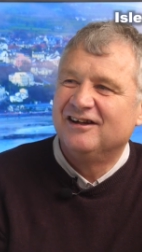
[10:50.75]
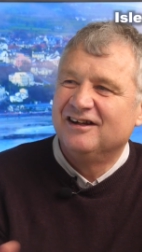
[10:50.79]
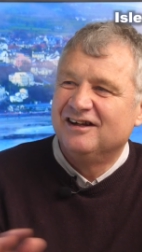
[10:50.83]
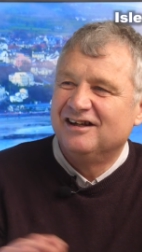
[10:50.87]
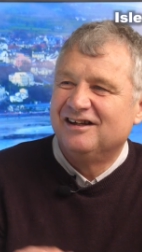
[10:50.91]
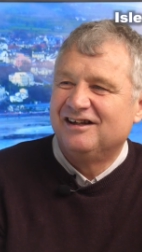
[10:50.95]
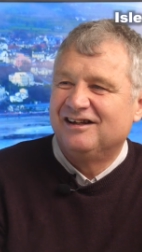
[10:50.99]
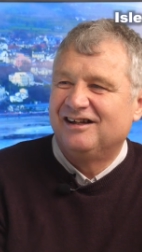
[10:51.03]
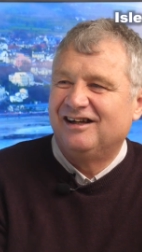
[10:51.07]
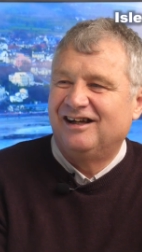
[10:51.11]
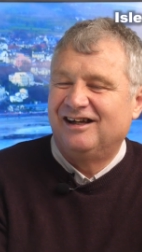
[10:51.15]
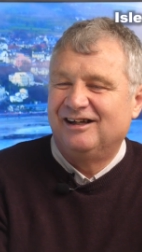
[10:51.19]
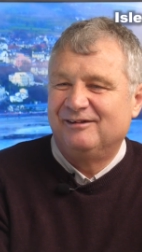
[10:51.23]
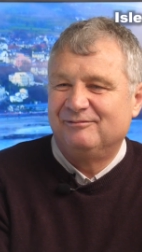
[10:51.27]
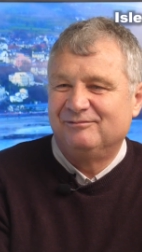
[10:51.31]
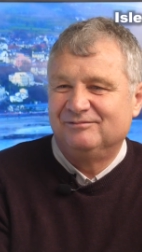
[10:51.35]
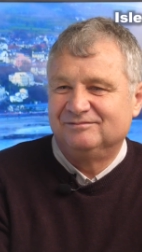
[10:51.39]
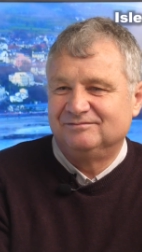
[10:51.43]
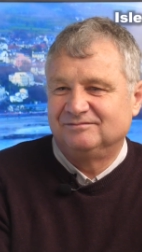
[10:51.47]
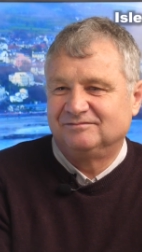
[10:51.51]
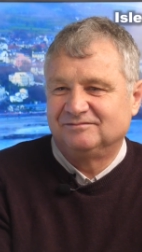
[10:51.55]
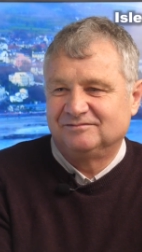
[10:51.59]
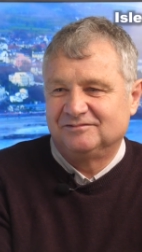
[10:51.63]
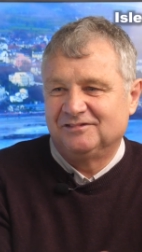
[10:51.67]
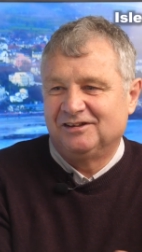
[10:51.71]
Yes.
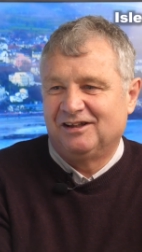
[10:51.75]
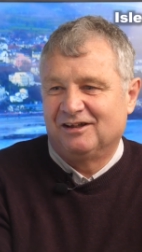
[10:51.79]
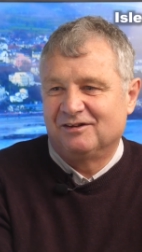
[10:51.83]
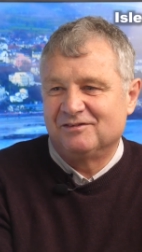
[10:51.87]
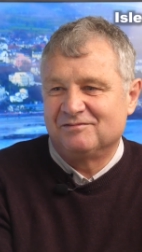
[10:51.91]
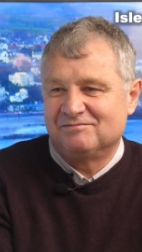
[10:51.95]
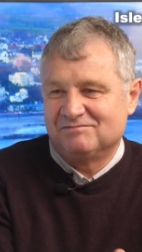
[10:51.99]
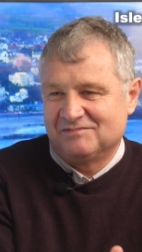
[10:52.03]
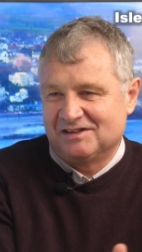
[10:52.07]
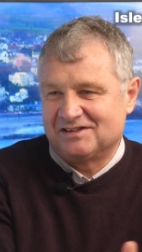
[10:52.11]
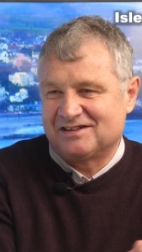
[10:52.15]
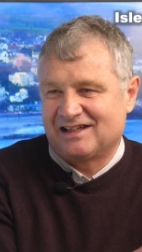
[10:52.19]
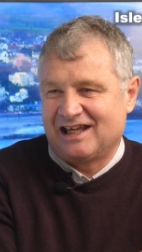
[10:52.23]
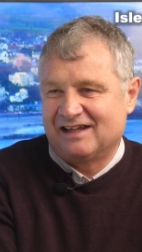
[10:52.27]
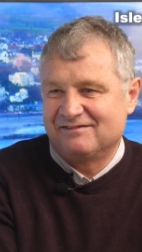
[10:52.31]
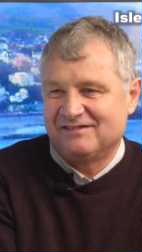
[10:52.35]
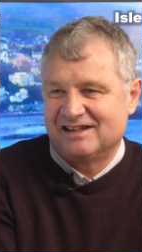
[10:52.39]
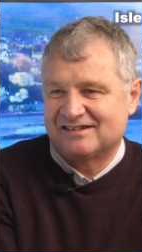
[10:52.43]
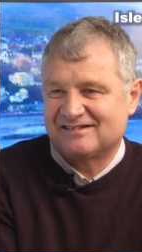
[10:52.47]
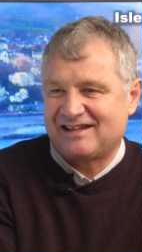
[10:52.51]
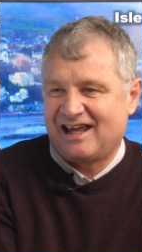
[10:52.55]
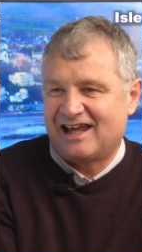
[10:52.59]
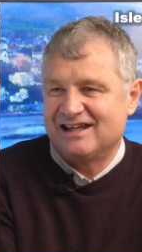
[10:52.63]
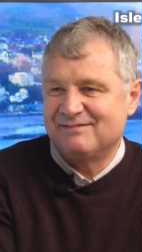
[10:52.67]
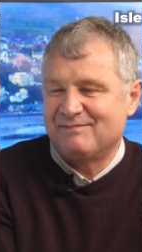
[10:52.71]
Um, you know,
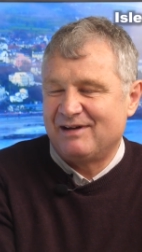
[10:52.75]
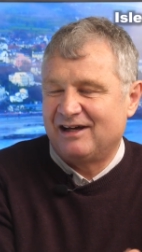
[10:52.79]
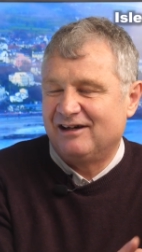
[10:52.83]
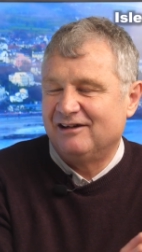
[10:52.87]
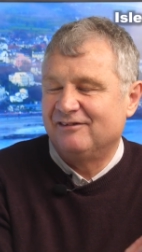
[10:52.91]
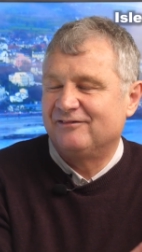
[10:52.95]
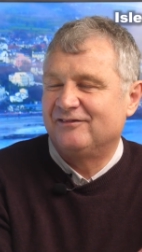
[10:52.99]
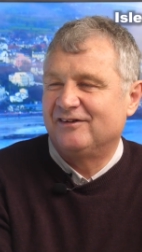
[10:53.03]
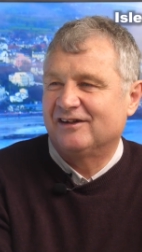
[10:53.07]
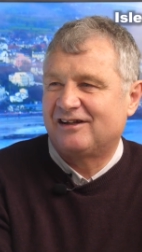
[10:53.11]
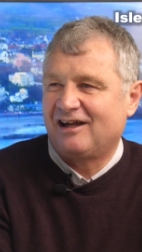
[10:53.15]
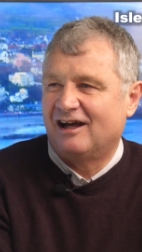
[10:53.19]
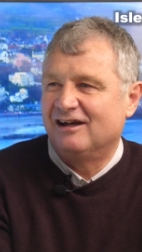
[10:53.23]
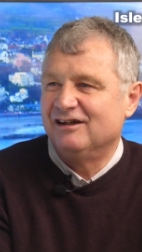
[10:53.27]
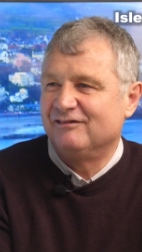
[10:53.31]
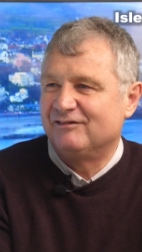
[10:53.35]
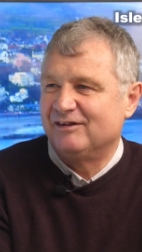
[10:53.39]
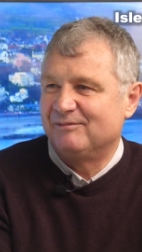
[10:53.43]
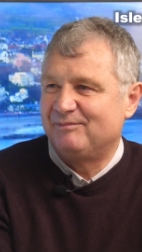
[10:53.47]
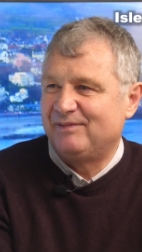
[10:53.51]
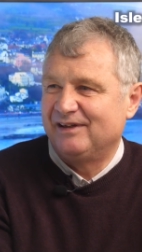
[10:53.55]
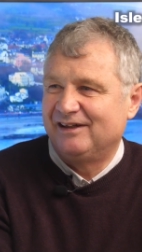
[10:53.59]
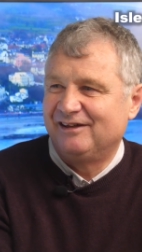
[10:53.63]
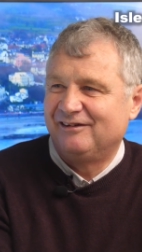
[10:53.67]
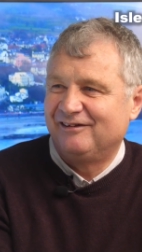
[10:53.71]
this came out of the
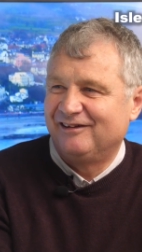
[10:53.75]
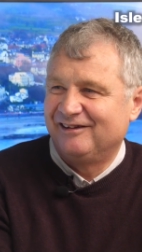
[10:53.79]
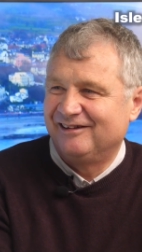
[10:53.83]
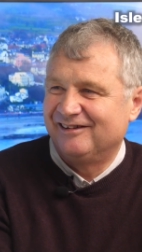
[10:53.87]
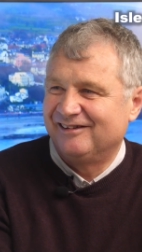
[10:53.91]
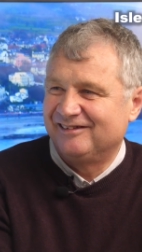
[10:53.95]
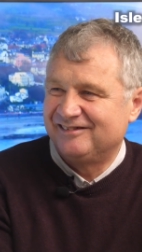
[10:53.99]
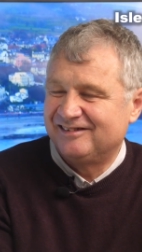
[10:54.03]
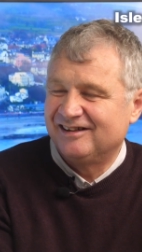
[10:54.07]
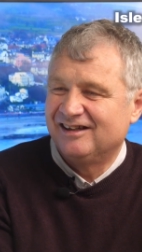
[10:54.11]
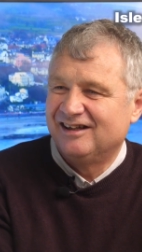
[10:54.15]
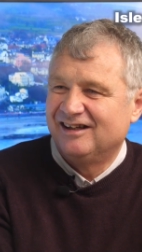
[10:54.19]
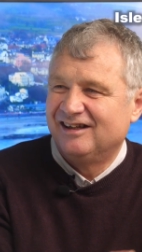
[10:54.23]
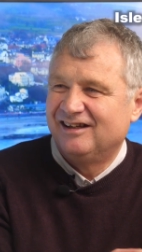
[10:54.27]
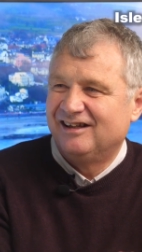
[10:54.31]
COVID period. How